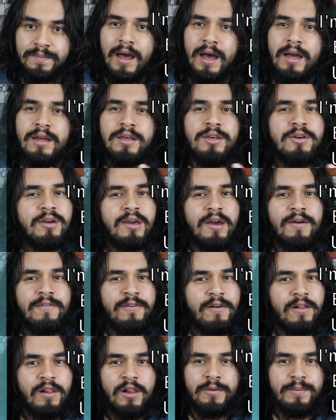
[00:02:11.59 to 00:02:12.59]
And you can
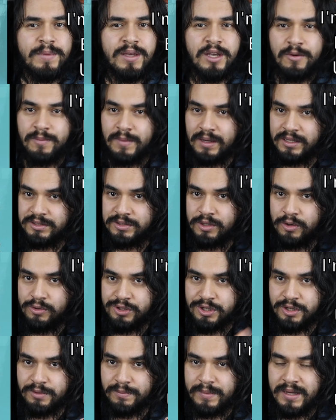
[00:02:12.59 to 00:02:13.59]
follow me on my
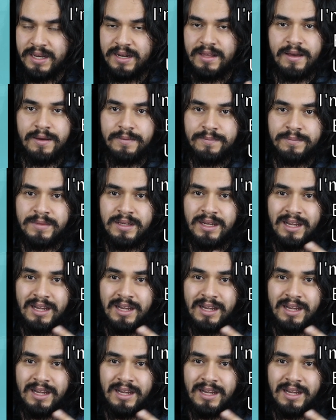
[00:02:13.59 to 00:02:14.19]
social media,